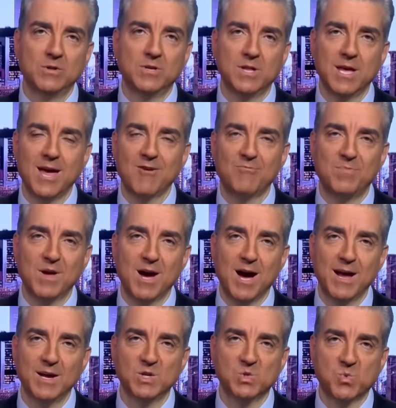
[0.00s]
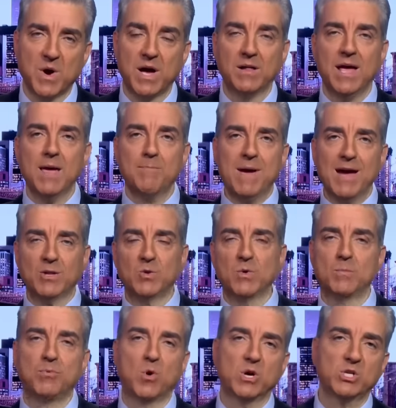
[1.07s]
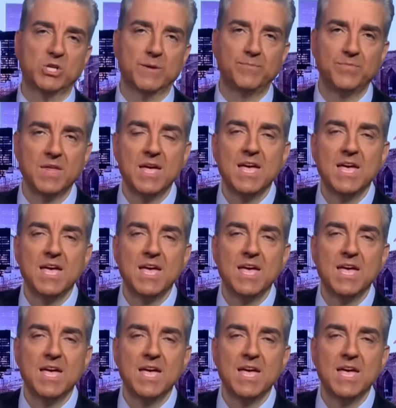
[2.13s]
to the FBI as well. Hey, back to abortion.